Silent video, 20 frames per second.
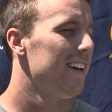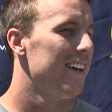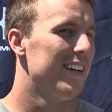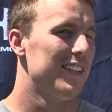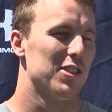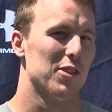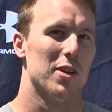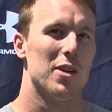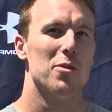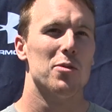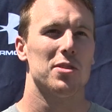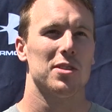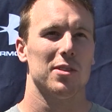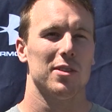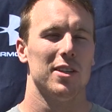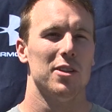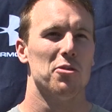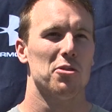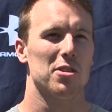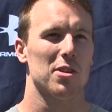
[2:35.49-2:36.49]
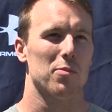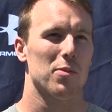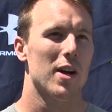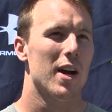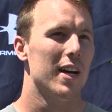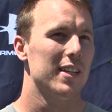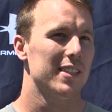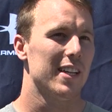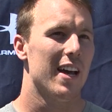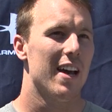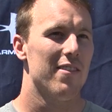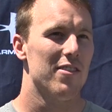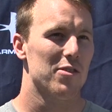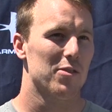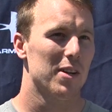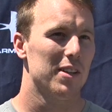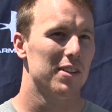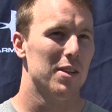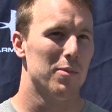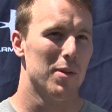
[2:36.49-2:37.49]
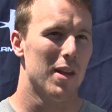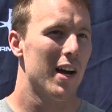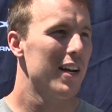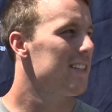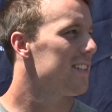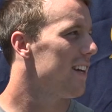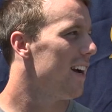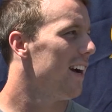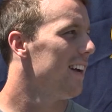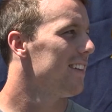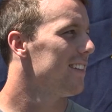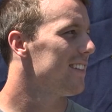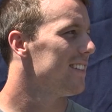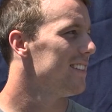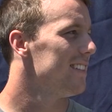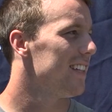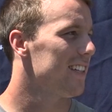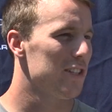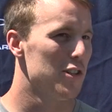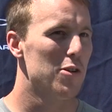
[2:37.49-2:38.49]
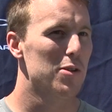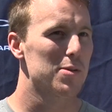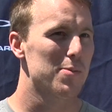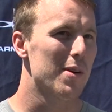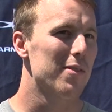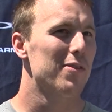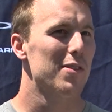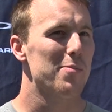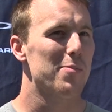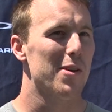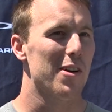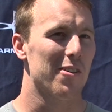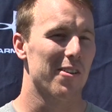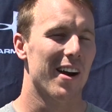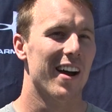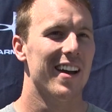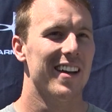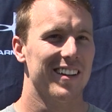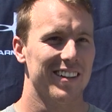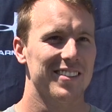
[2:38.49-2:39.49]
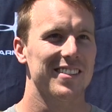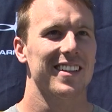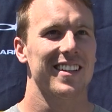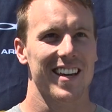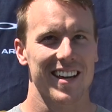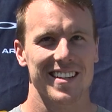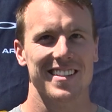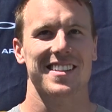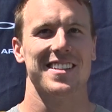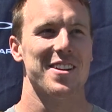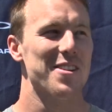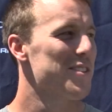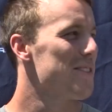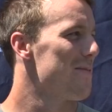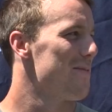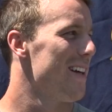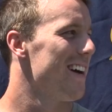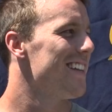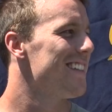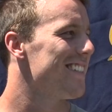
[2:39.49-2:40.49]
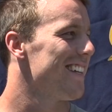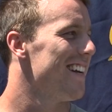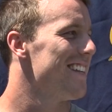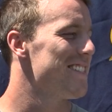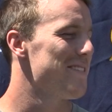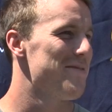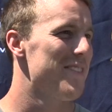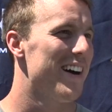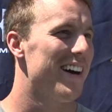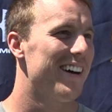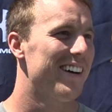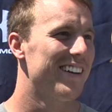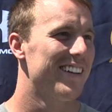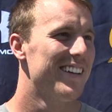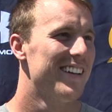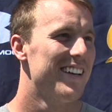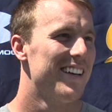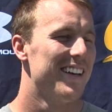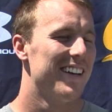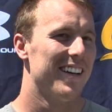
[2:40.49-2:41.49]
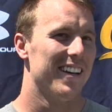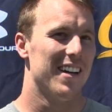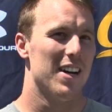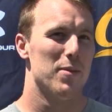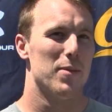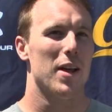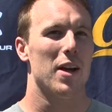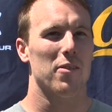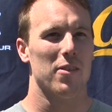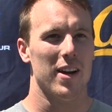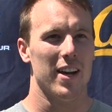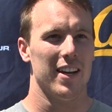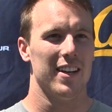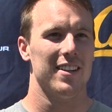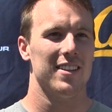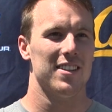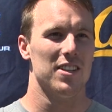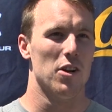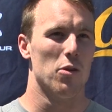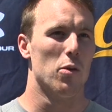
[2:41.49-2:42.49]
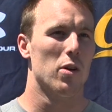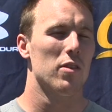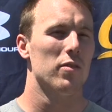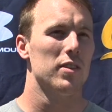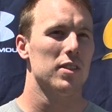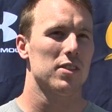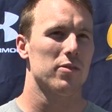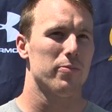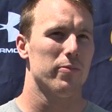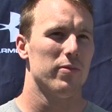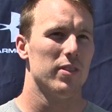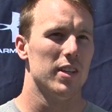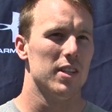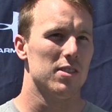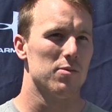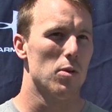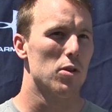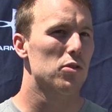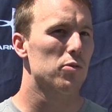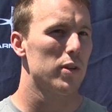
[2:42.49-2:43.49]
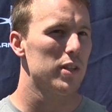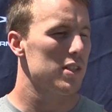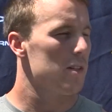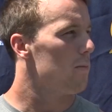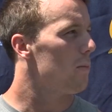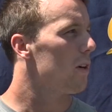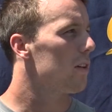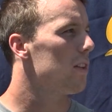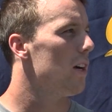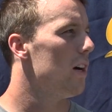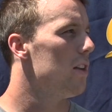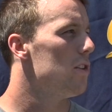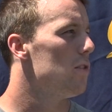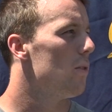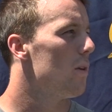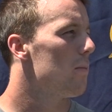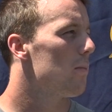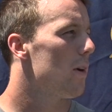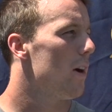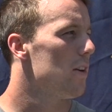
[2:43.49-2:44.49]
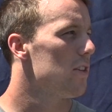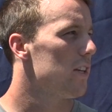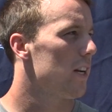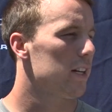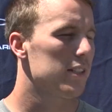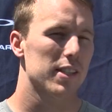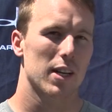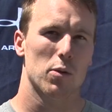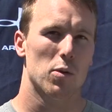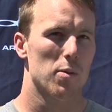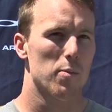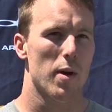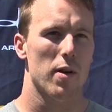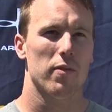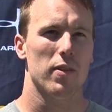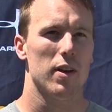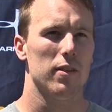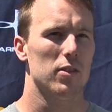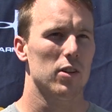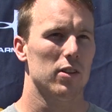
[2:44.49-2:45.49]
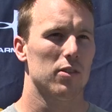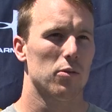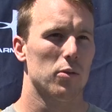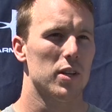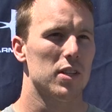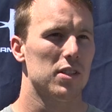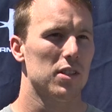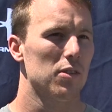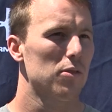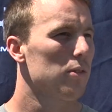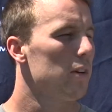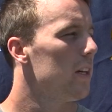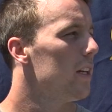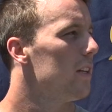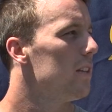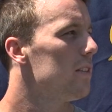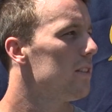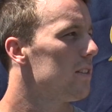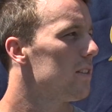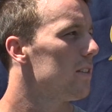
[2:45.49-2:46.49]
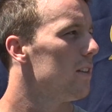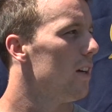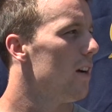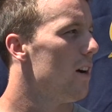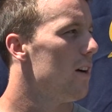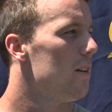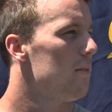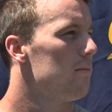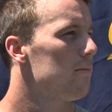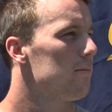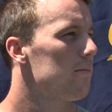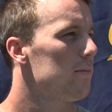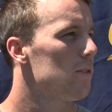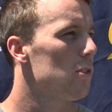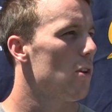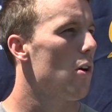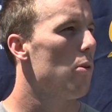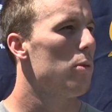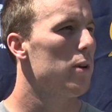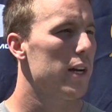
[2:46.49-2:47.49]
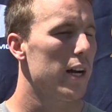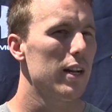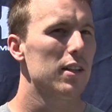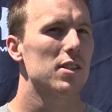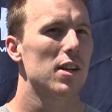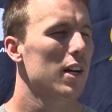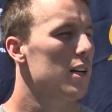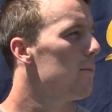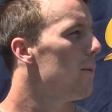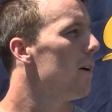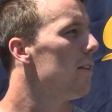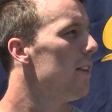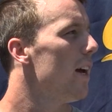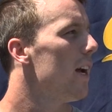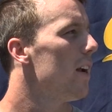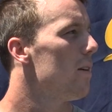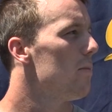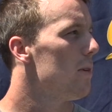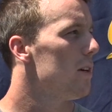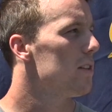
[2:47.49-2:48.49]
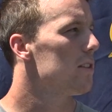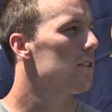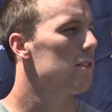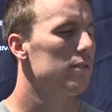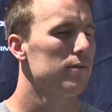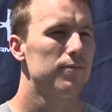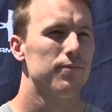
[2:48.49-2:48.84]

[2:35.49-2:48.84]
And so he was surprised I haven't read The Blind Side, because he's like, you know, it's about football, right? And I'm like, yes, I know what The Blind Side's about. But I read, you know, one of his most recent book, The Undoing Project. It's like one of my favorite recent reads. So we kind of talked about that a bunch.